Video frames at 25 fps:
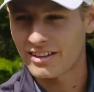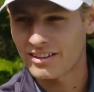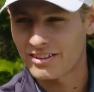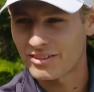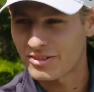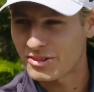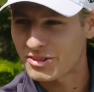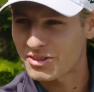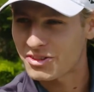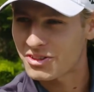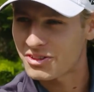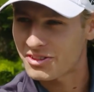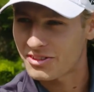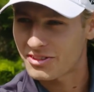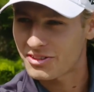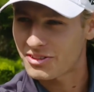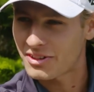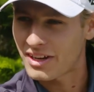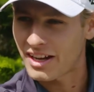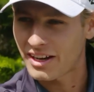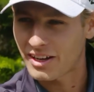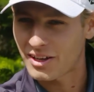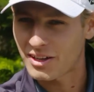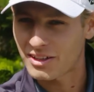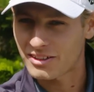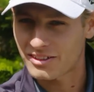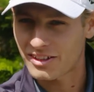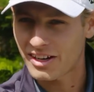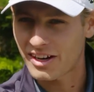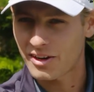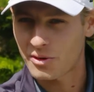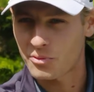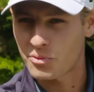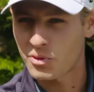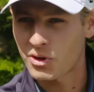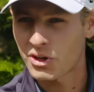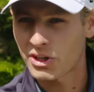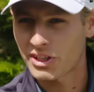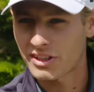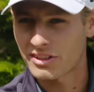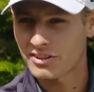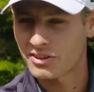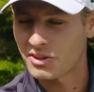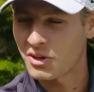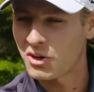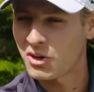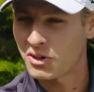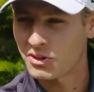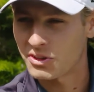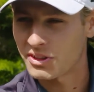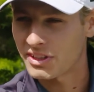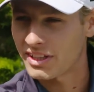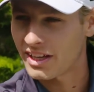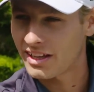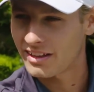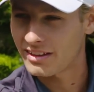and trying to trying to work as hard to